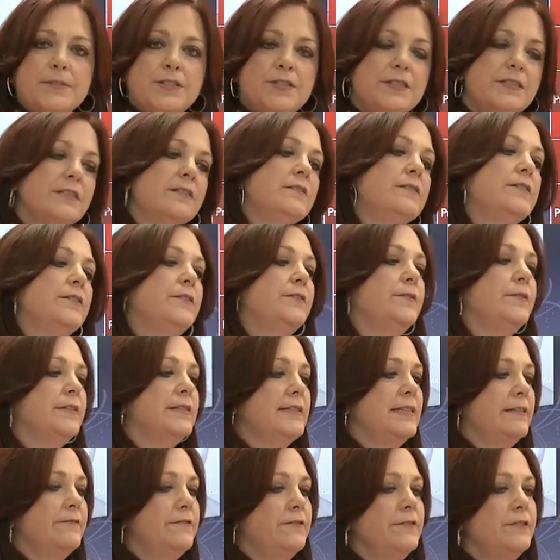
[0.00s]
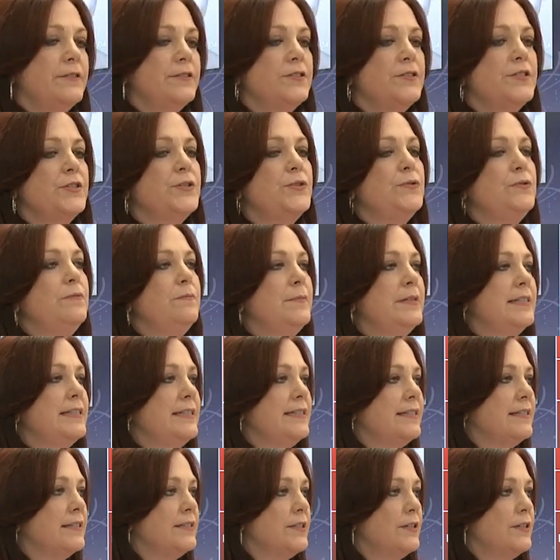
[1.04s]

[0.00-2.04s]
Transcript: You still do, except for there's two missing.